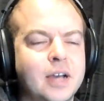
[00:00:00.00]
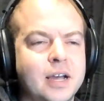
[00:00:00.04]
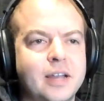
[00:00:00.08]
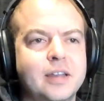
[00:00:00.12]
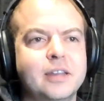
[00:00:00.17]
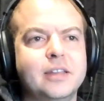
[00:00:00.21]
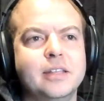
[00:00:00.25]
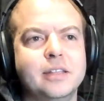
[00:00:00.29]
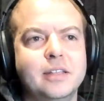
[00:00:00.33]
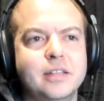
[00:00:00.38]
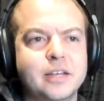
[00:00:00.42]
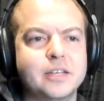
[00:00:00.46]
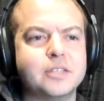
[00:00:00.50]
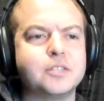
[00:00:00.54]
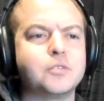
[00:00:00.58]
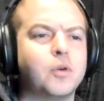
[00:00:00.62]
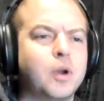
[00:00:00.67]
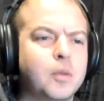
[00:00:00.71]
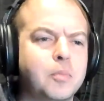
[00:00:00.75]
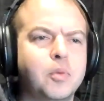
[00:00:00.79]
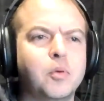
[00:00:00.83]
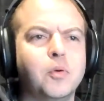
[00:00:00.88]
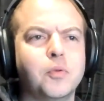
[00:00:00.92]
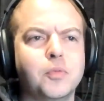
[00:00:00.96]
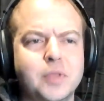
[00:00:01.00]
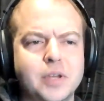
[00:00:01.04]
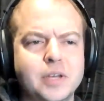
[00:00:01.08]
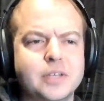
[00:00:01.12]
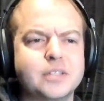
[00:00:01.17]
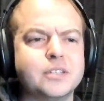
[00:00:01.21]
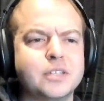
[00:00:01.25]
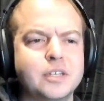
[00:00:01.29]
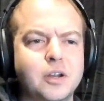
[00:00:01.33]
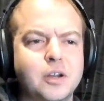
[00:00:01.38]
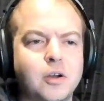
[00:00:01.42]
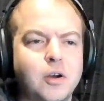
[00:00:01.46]
did this or I pulled
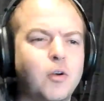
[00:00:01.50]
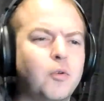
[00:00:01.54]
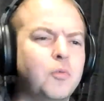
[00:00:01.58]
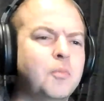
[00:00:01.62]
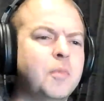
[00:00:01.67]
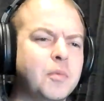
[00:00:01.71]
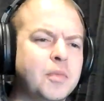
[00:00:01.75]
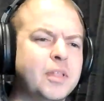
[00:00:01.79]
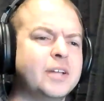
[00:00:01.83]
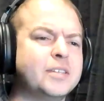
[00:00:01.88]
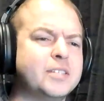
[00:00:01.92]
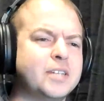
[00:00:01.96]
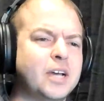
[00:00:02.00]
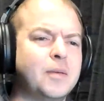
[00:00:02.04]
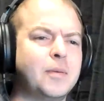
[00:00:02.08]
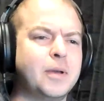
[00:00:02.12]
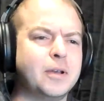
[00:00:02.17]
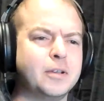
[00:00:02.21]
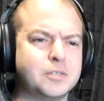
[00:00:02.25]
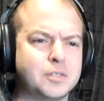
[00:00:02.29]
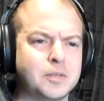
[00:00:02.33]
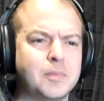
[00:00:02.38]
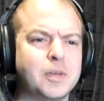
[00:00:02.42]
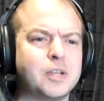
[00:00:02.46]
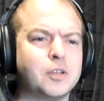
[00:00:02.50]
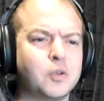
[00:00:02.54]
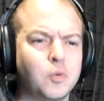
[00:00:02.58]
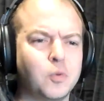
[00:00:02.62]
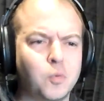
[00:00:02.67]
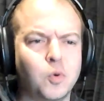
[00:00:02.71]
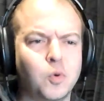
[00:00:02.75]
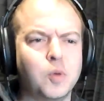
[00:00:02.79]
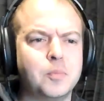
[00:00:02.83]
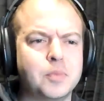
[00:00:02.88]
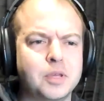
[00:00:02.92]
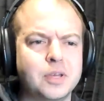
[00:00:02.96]
this. Oh, remember that time I was about to
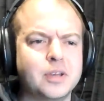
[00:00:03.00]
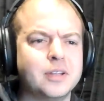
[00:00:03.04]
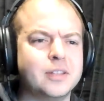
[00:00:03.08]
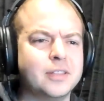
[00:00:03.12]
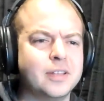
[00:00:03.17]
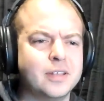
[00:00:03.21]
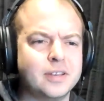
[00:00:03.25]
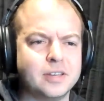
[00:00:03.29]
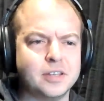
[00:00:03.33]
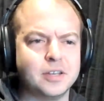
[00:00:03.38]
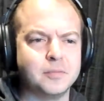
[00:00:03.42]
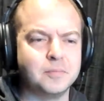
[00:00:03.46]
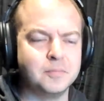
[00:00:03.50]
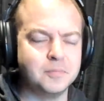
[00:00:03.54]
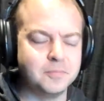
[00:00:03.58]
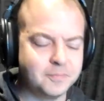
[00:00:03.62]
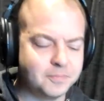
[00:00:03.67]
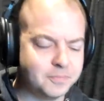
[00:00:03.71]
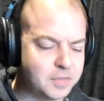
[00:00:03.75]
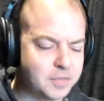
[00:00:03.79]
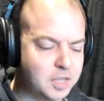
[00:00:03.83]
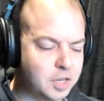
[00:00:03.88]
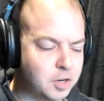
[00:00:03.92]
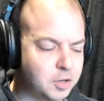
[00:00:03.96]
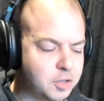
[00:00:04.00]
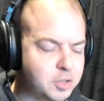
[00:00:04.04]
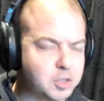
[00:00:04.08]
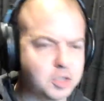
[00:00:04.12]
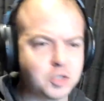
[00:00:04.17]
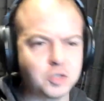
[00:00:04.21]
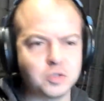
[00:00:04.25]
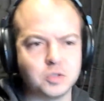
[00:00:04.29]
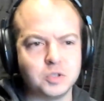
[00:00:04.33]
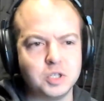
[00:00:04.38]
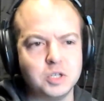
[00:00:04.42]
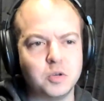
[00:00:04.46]
whoop you and then you
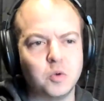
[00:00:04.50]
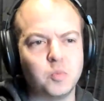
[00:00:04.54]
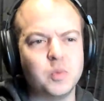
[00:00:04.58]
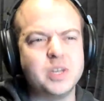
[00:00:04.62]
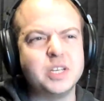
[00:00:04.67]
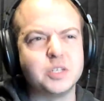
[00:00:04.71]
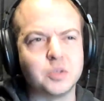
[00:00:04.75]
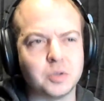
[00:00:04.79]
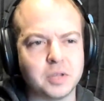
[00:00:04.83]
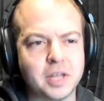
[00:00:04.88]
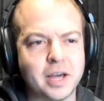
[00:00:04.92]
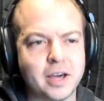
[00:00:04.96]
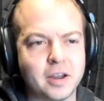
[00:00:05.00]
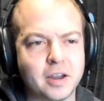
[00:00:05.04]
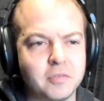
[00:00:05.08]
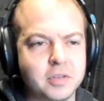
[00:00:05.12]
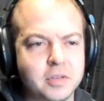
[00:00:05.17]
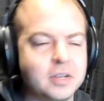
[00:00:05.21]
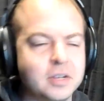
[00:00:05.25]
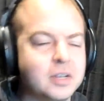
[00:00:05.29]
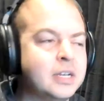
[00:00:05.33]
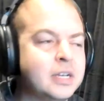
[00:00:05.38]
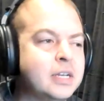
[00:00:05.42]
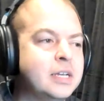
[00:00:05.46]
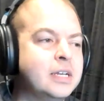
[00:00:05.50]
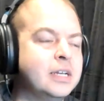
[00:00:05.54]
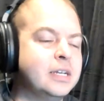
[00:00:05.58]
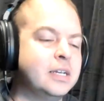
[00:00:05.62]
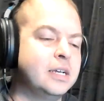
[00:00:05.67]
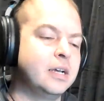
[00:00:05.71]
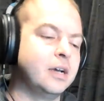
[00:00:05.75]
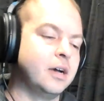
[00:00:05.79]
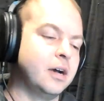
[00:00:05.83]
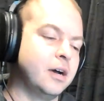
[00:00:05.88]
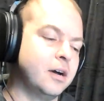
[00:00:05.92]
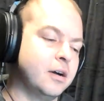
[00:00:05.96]
weaseled out of it.
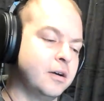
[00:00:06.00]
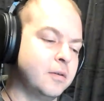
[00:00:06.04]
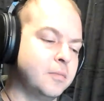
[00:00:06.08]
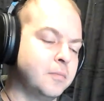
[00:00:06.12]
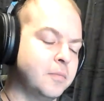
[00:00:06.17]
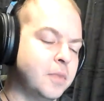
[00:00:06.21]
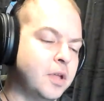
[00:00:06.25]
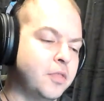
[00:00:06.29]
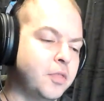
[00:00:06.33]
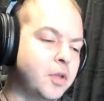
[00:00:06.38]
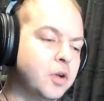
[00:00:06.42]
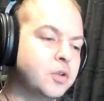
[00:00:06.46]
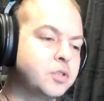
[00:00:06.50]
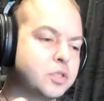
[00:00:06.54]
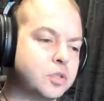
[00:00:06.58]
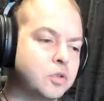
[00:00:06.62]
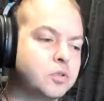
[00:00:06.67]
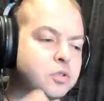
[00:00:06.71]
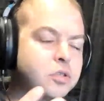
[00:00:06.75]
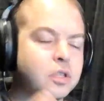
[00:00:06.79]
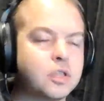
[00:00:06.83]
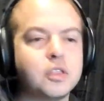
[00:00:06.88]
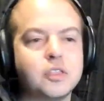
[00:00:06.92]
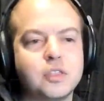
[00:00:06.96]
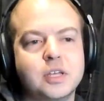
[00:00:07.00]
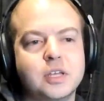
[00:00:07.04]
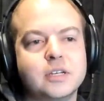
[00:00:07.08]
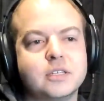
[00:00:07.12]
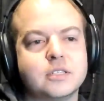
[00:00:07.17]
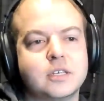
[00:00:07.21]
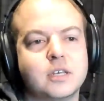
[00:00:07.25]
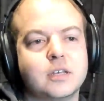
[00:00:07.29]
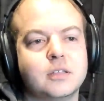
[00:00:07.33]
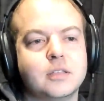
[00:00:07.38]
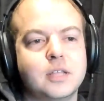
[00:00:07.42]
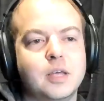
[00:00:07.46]
Those are the things
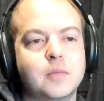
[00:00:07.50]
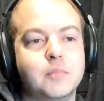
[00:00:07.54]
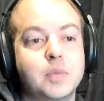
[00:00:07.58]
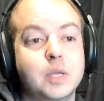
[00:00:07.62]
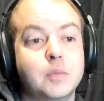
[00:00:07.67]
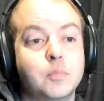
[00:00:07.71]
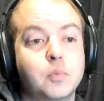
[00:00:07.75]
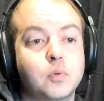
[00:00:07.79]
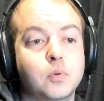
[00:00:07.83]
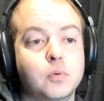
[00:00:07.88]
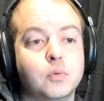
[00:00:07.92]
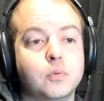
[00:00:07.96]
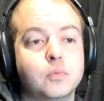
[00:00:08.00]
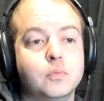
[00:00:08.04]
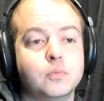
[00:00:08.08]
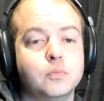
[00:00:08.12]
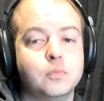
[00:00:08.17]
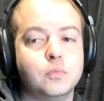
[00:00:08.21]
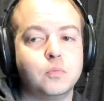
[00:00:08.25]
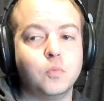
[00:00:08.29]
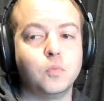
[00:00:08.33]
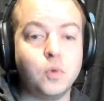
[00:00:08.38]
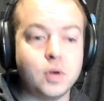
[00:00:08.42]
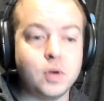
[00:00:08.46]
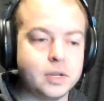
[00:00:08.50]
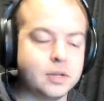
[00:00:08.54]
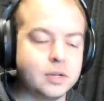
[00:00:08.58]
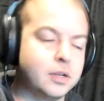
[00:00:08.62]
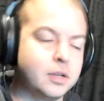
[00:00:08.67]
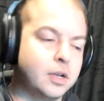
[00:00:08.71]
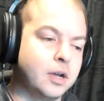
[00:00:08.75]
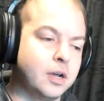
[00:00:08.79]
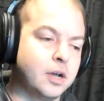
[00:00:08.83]
that people want.